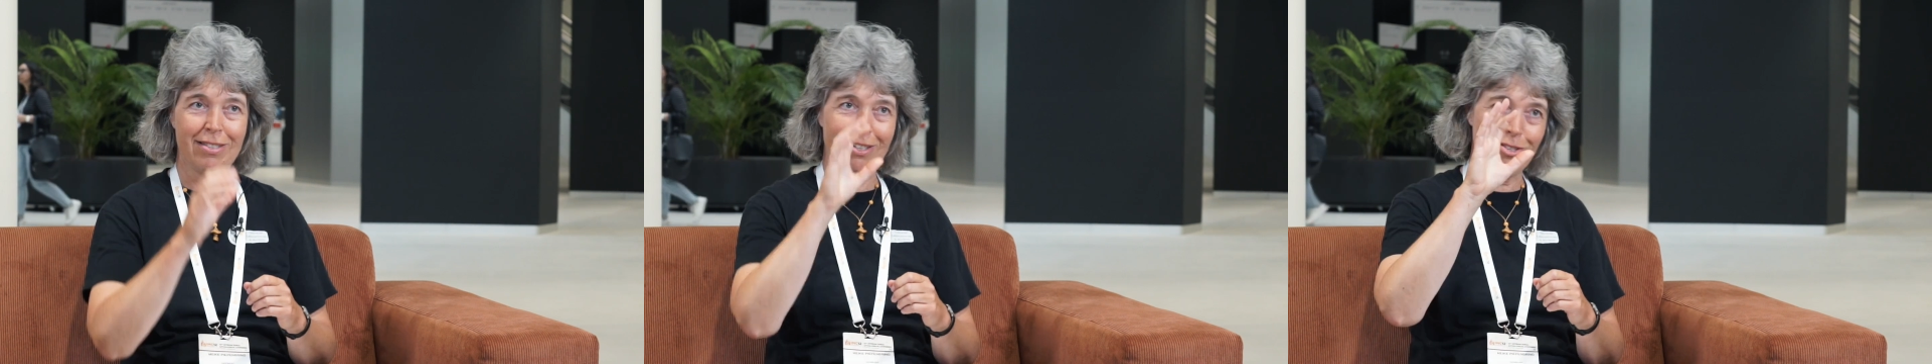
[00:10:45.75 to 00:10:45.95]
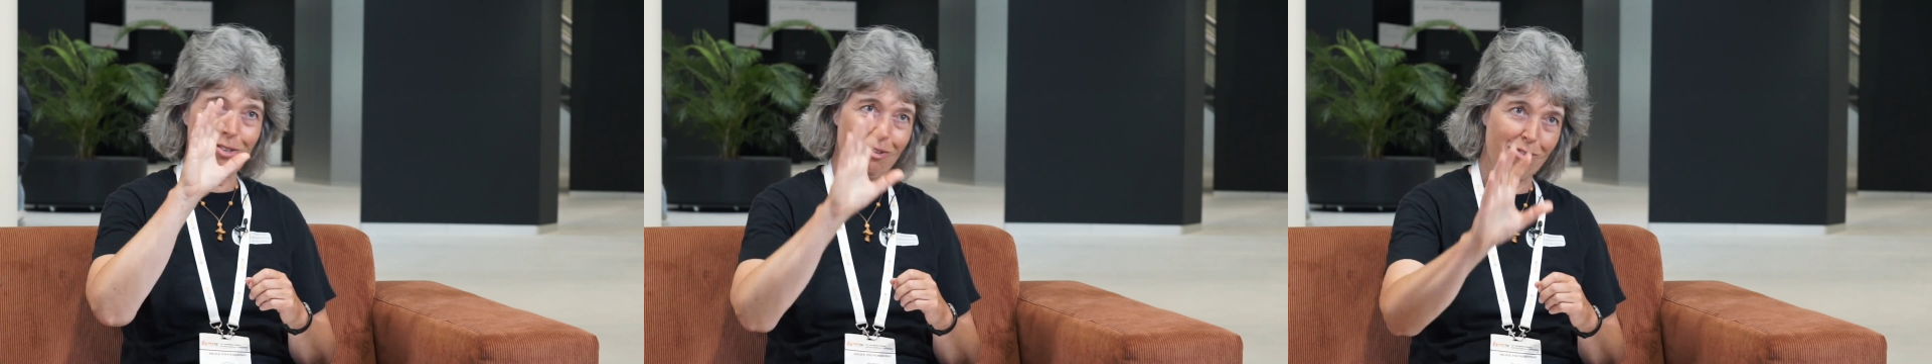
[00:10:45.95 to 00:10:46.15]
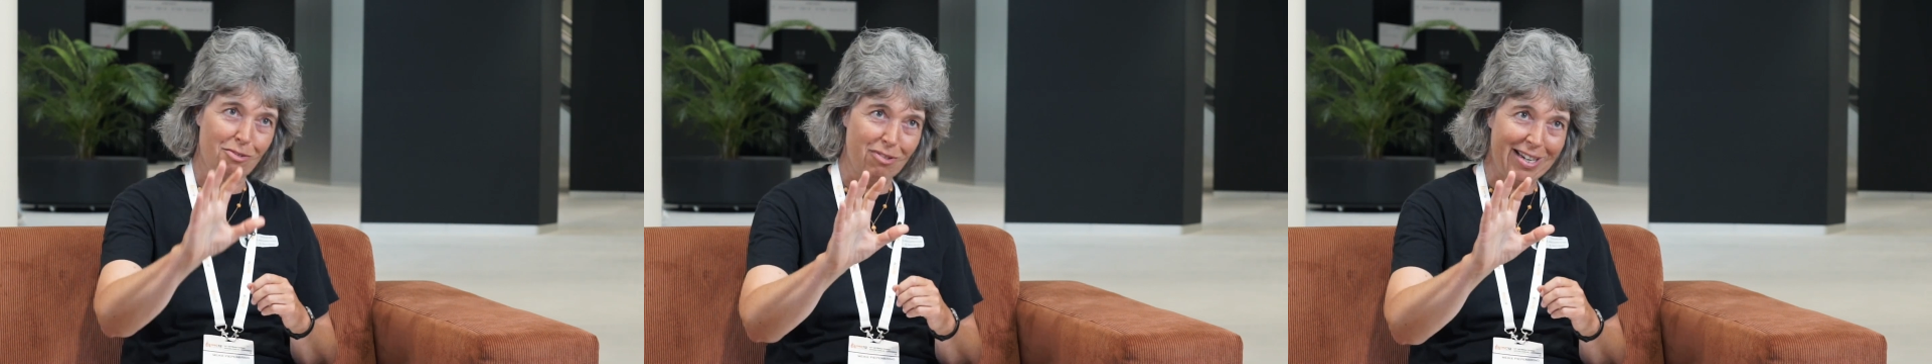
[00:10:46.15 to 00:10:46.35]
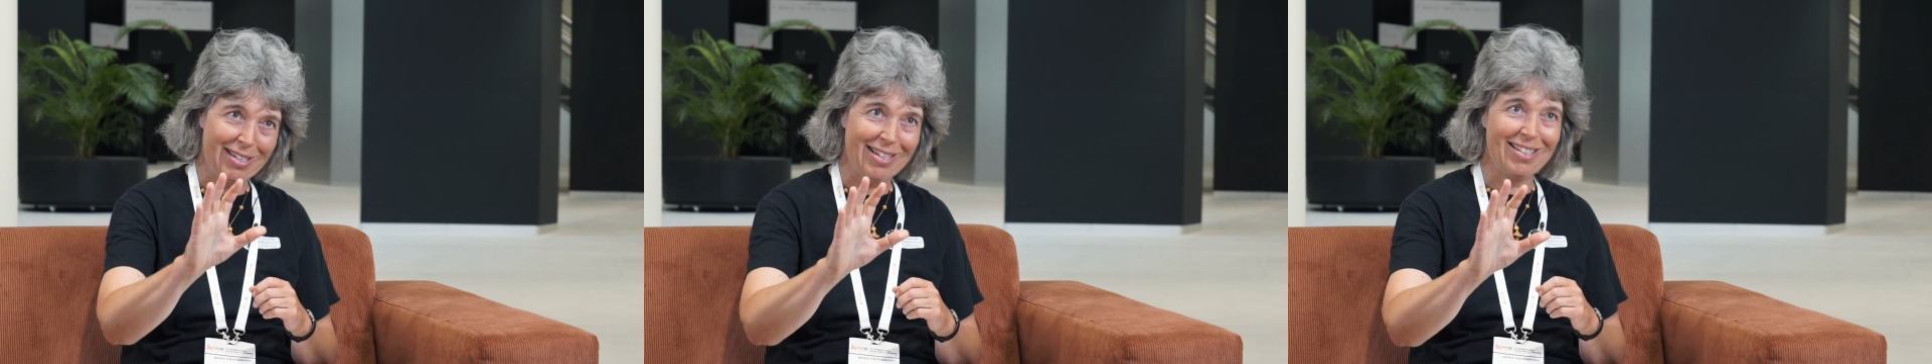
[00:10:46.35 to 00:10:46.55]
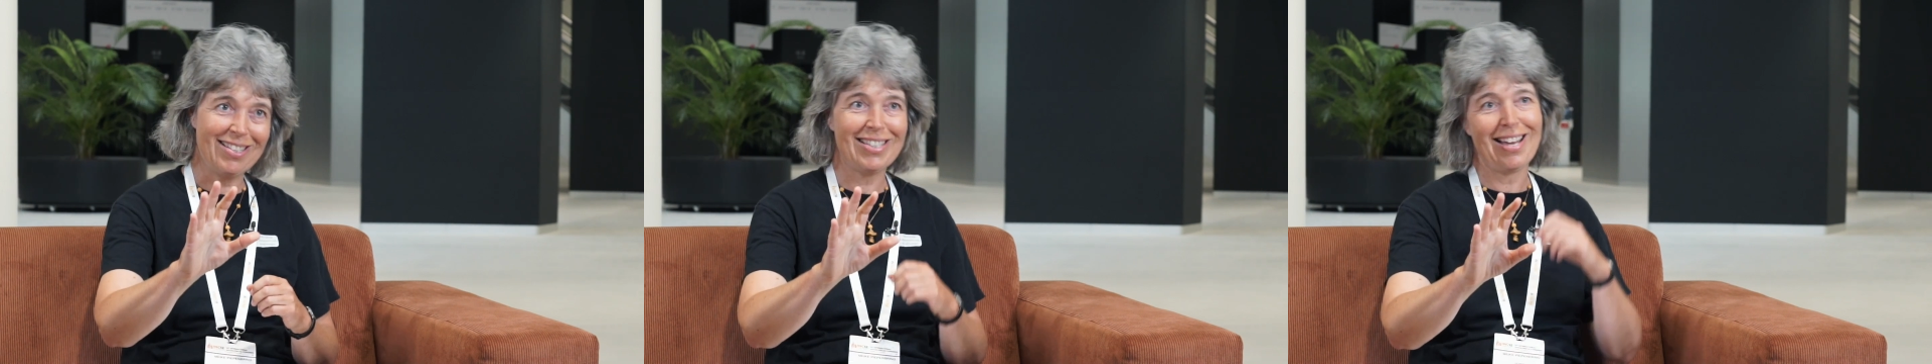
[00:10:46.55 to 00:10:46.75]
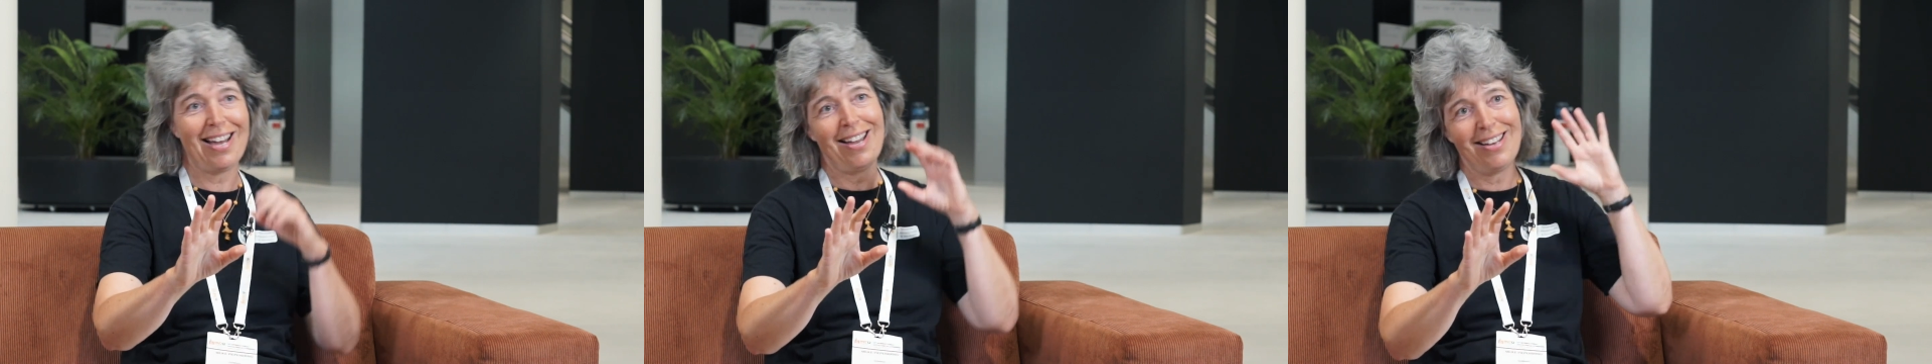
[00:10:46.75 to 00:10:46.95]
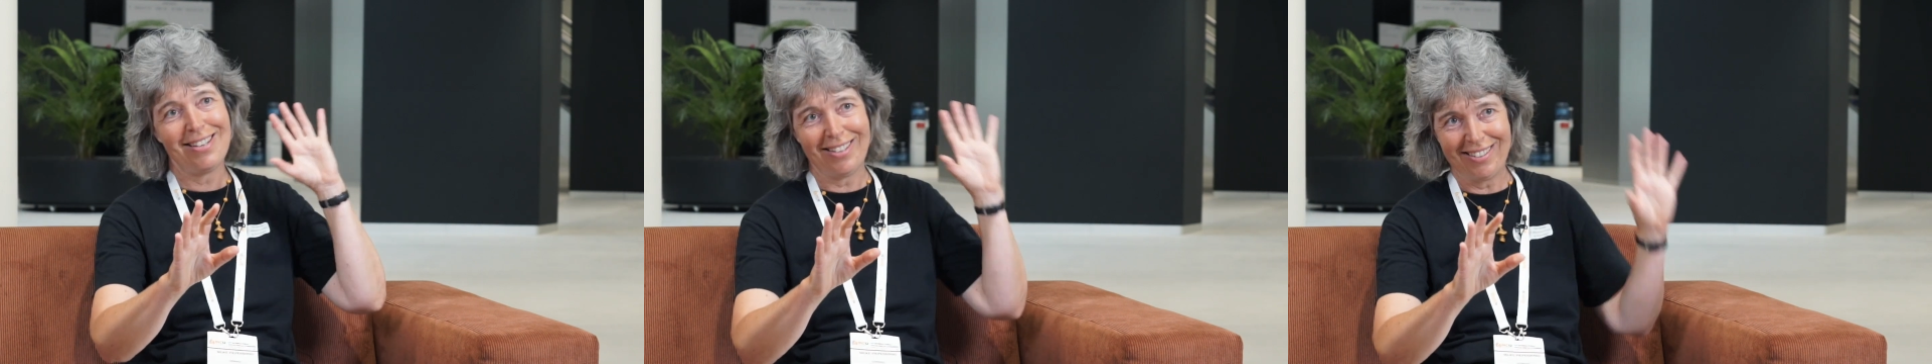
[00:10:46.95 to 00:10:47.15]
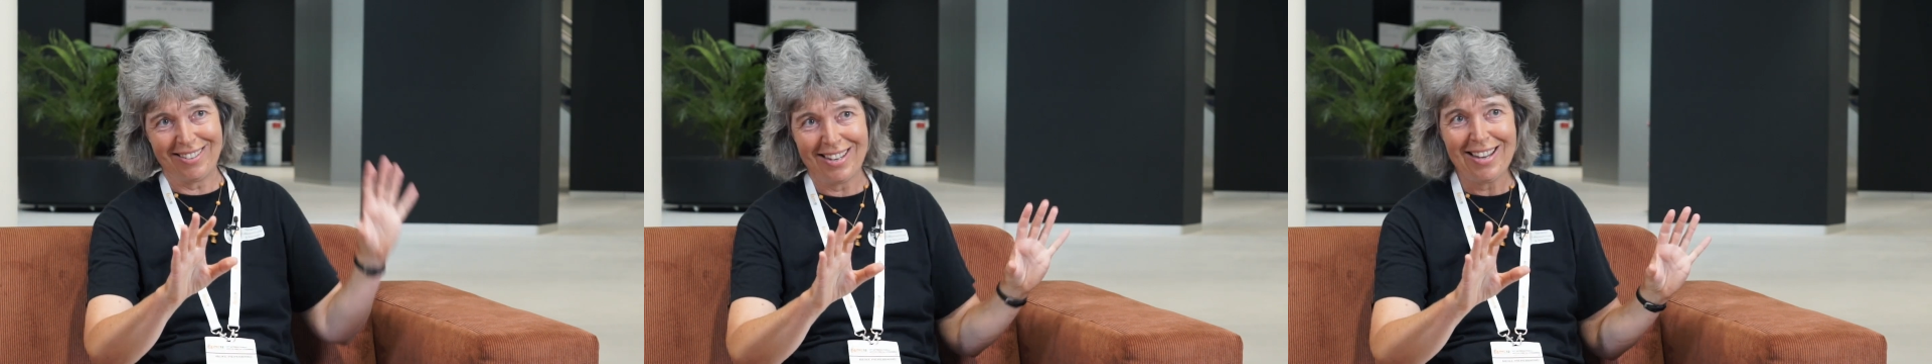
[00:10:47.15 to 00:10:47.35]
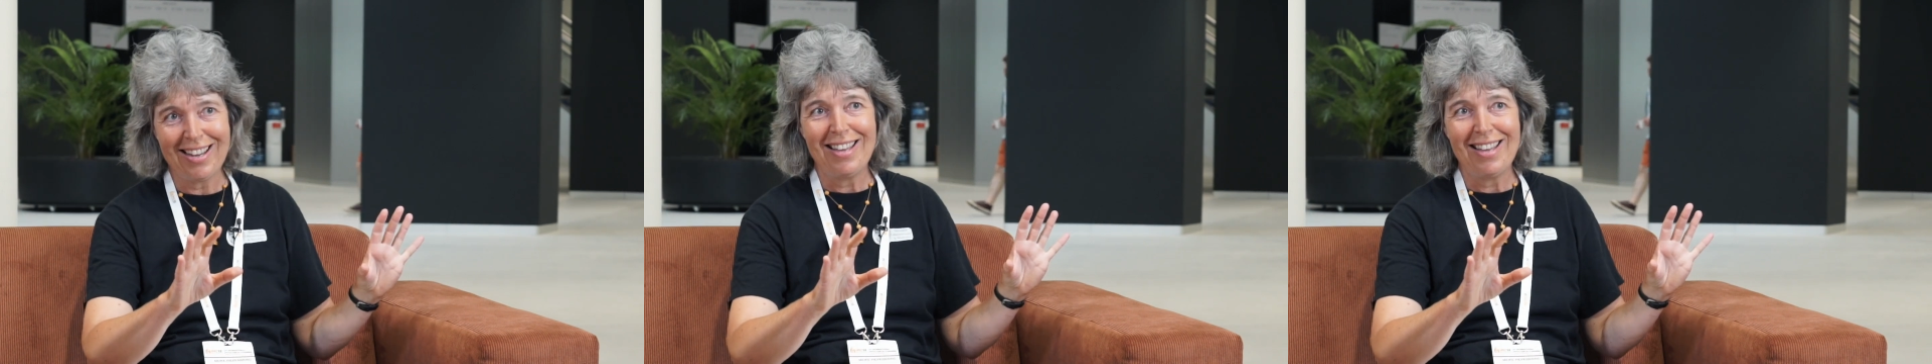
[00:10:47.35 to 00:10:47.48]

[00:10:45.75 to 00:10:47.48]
it's on the right-hand side, and